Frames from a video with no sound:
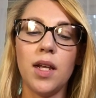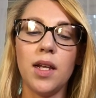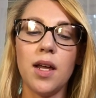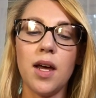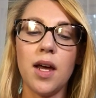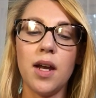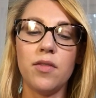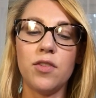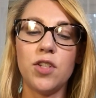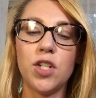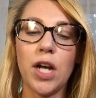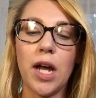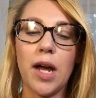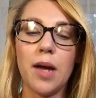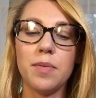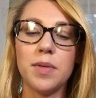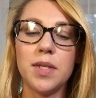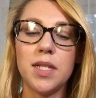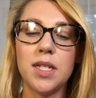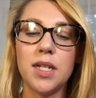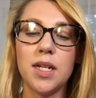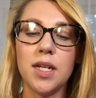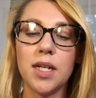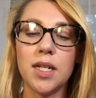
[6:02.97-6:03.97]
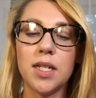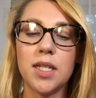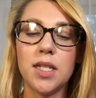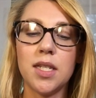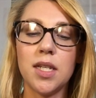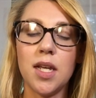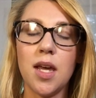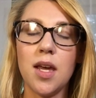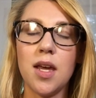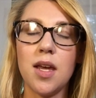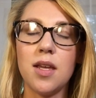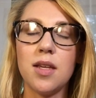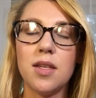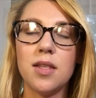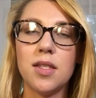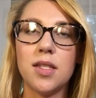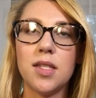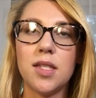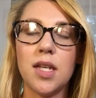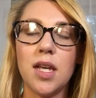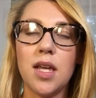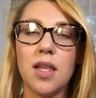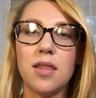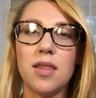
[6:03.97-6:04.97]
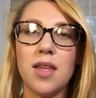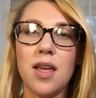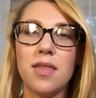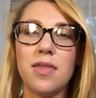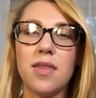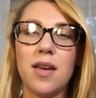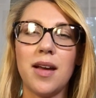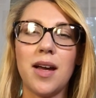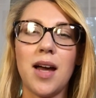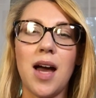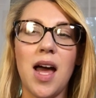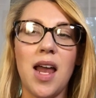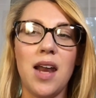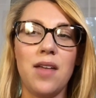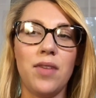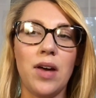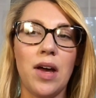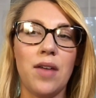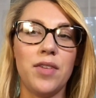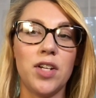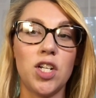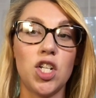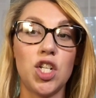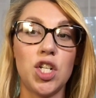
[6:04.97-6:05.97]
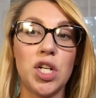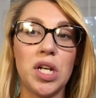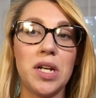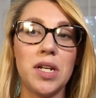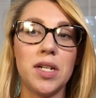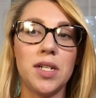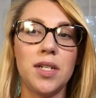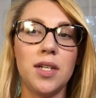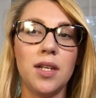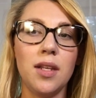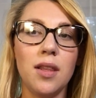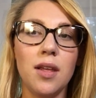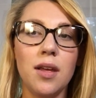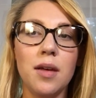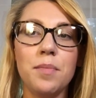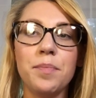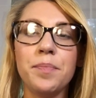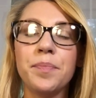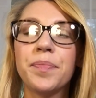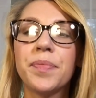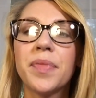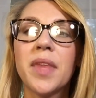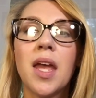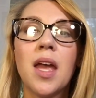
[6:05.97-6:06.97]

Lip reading: a lot of chapsticks is that they kind of have a sheen to them,